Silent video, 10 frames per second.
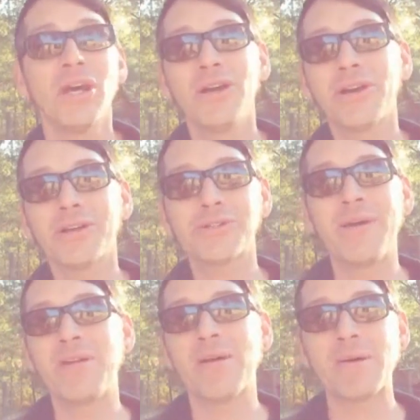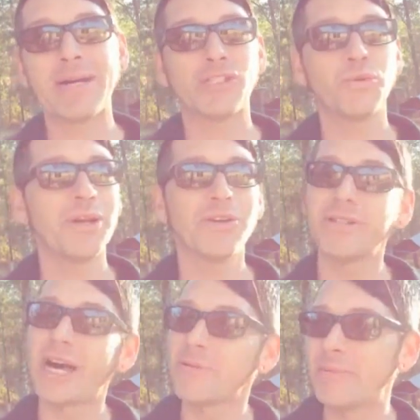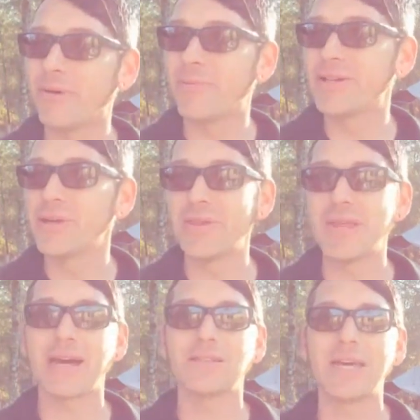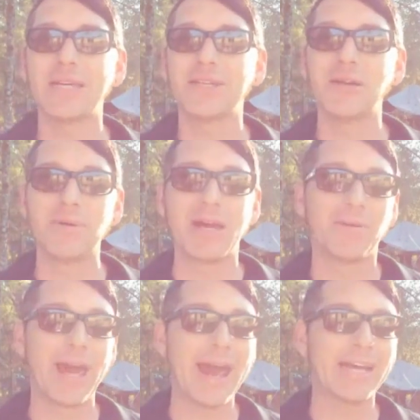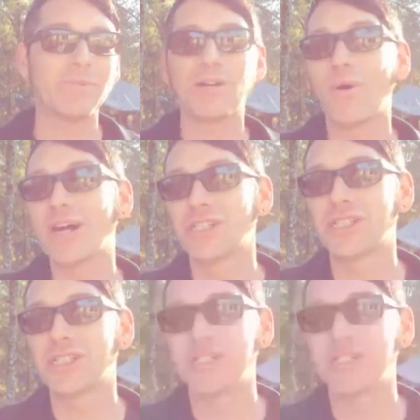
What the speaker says: You can also hit me up on my Twitter. A lot of people have been doing that lately to be able to ask me questions.